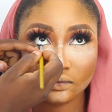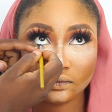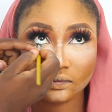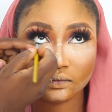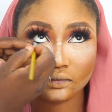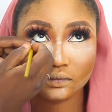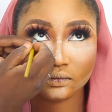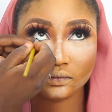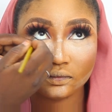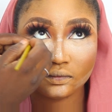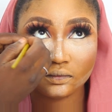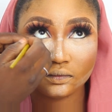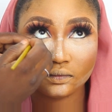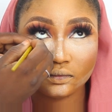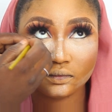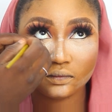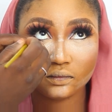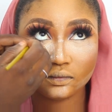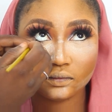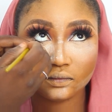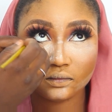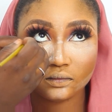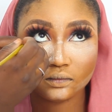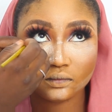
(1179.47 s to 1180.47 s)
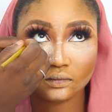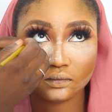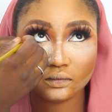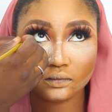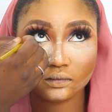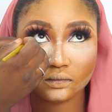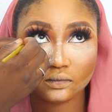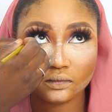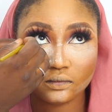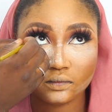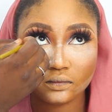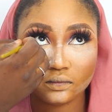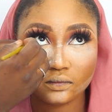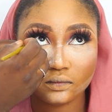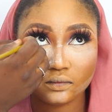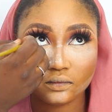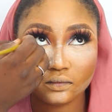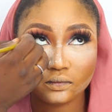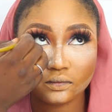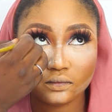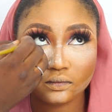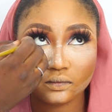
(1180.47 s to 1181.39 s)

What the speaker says: [no speech]